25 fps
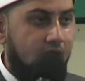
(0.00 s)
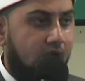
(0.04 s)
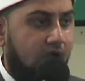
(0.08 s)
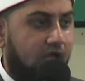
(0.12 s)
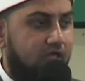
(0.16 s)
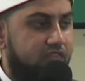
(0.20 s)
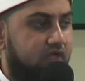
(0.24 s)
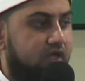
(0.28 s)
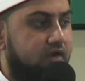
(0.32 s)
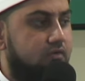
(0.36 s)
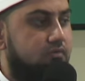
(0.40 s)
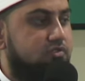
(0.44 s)

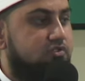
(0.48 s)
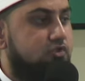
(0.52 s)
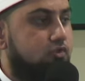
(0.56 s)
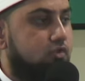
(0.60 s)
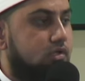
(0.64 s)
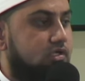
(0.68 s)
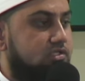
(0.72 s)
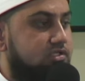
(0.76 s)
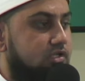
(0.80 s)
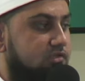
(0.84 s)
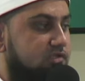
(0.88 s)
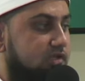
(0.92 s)
And then
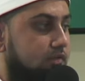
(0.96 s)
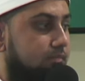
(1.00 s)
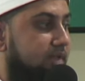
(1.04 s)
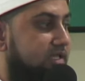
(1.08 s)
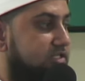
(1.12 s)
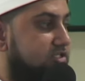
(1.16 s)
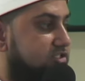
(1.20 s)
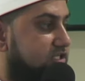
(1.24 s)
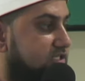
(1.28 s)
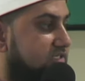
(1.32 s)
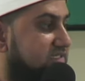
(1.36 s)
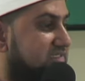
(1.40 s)
Rasulullah
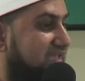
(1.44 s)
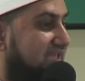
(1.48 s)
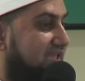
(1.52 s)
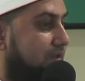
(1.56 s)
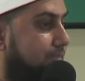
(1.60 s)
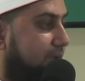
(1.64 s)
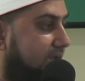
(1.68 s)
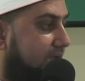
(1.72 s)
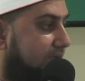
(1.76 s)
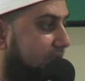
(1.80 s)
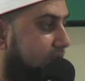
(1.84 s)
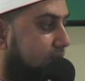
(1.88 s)
mentions a
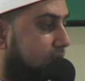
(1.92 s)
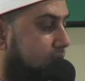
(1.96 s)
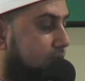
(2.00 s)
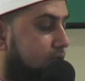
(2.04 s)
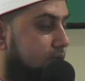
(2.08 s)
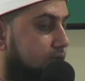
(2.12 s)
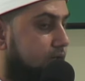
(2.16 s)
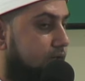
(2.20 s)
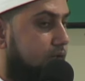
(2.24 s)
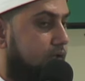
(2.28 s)
man,